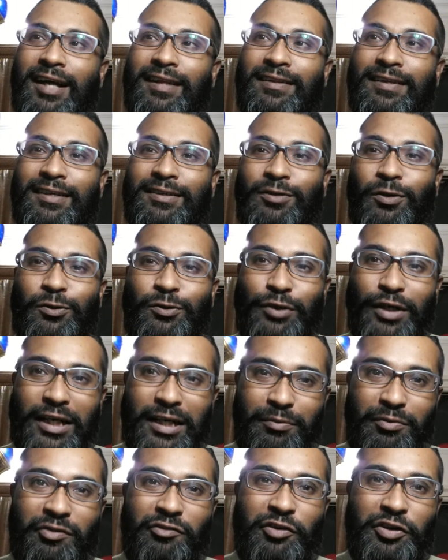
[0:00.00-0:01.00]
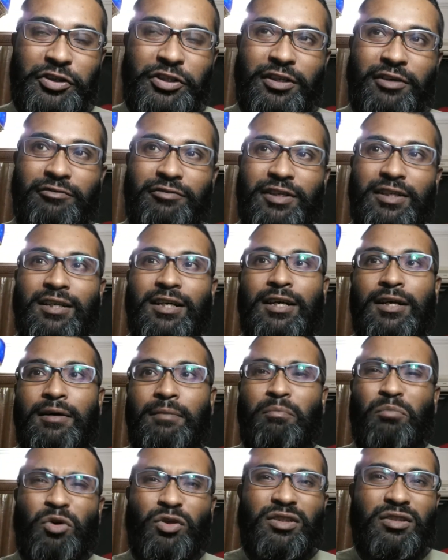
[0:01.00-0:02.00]
and there's also EDP version of it.
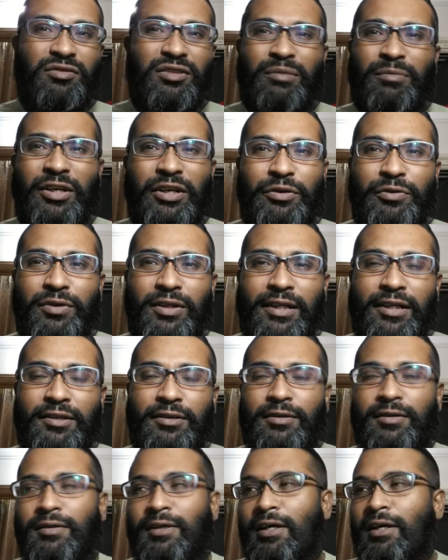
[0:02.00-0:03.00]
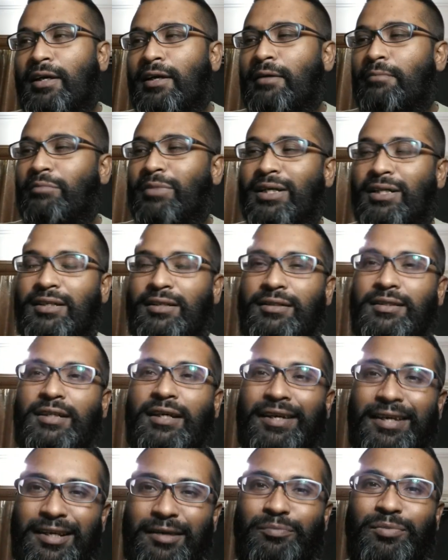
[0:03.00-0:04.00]
Both of them are equally good, but
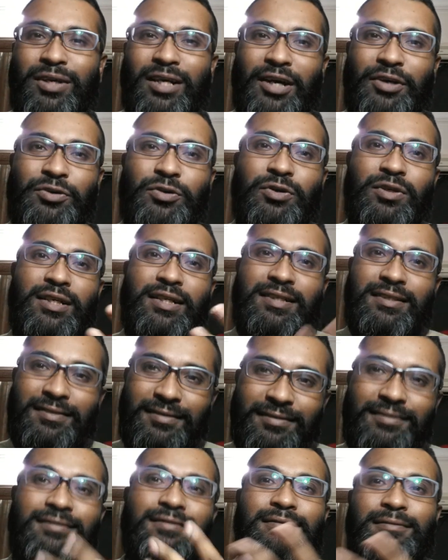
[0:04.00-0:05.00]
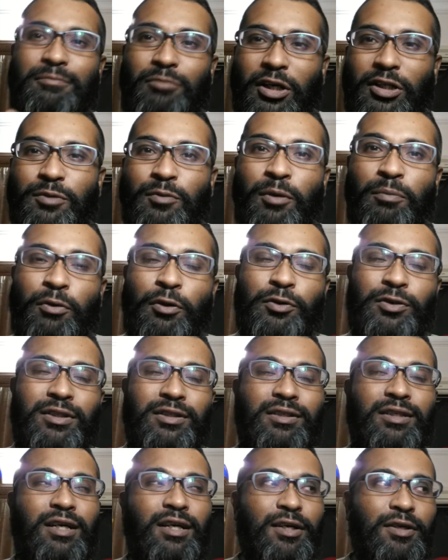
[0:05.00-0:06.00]
the EDP actually it's much more
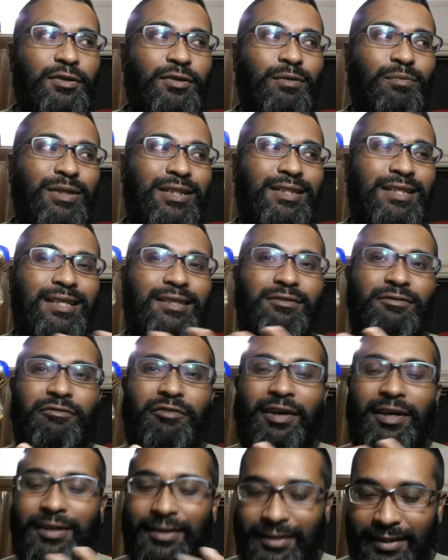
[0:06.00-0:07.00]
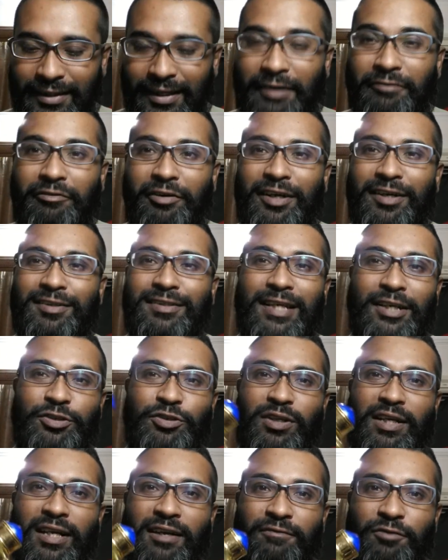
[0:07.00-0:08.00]
potent. So, but this fragrance and that fragrance
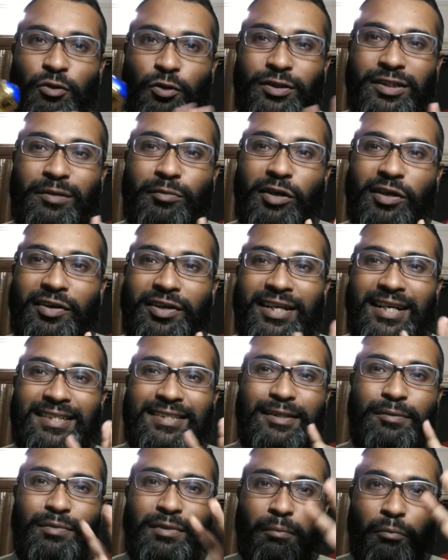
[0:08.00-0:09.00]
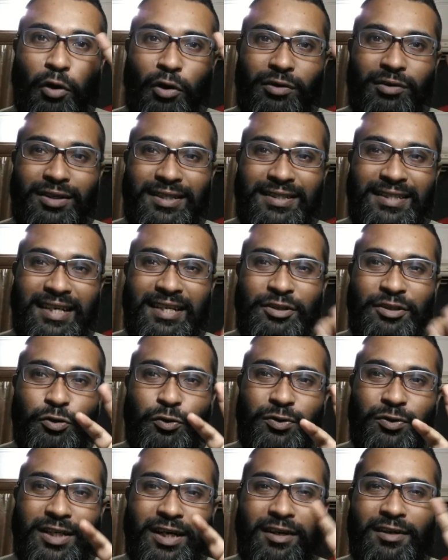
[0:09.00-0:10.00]
actually have no similarity except the bottle design,
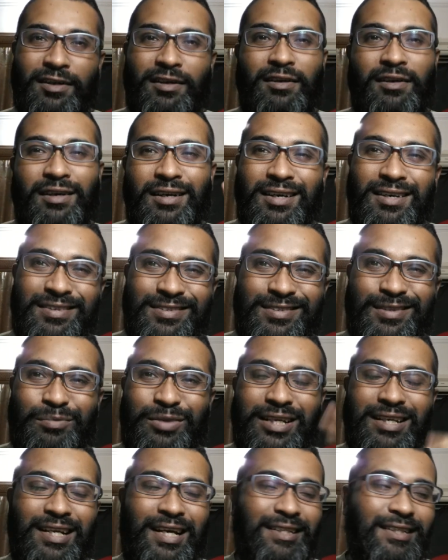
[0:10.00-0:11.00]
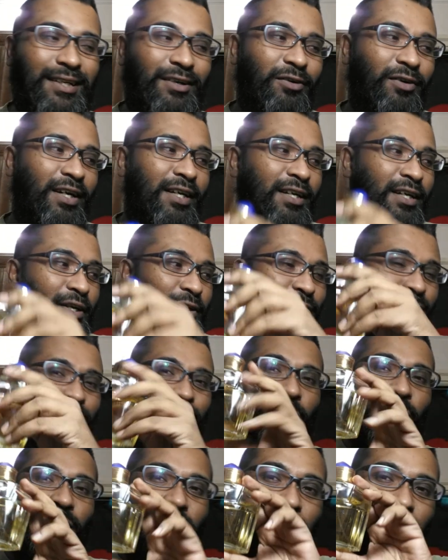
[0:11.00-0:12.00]
juice color, something like that. All right. So,
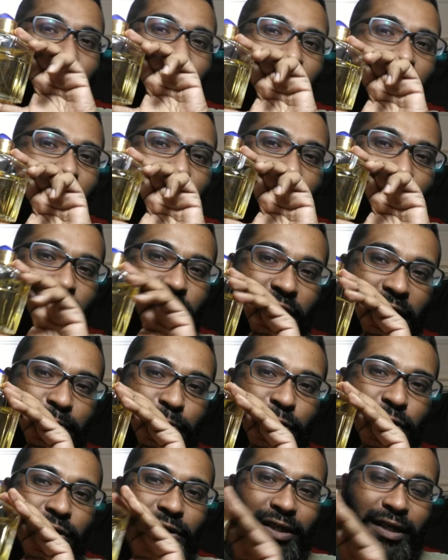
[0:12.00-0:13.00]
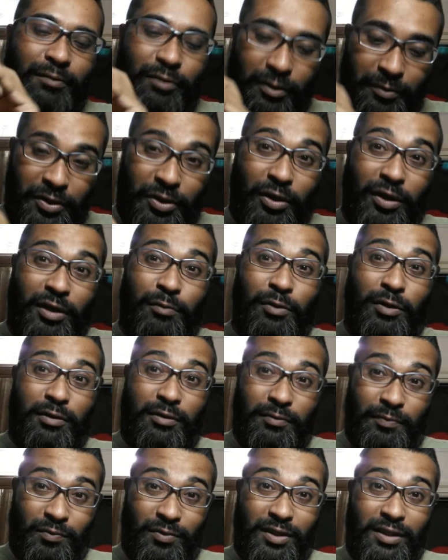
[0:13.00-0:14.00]
I'm not going to be talking about Jaipur today. I'm going to be talking
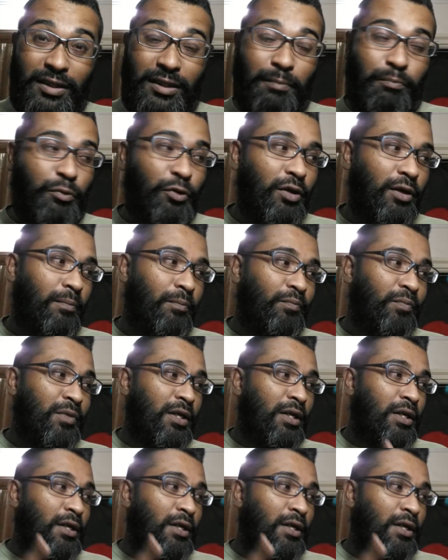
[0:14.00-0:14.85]
about the Pour Homme.